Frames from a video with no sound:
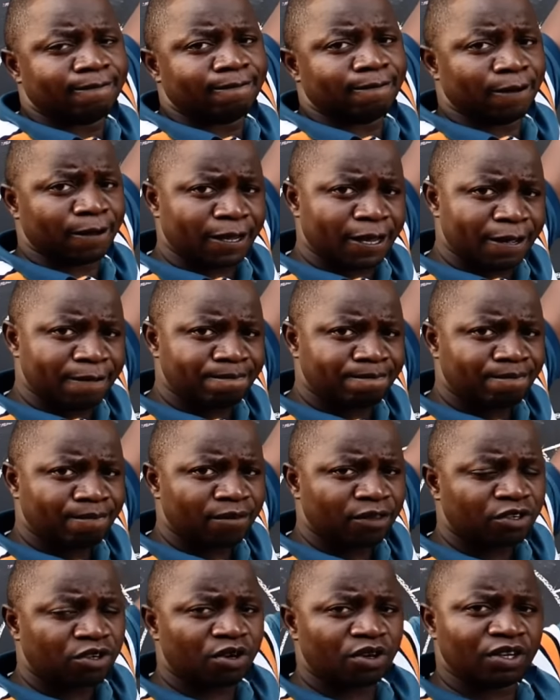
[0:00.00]
Okay?
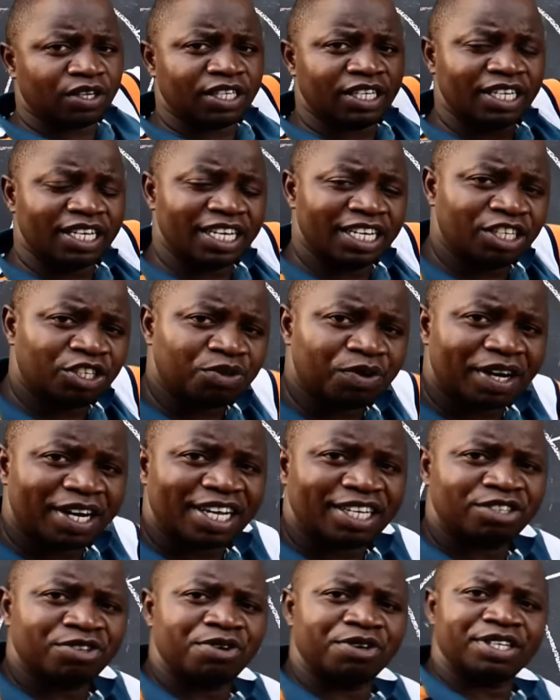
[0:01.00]
So each one
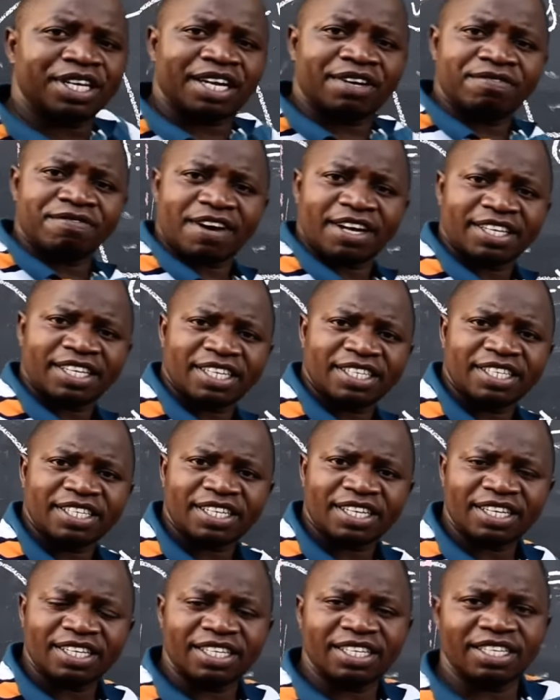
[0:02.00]
has got advantages and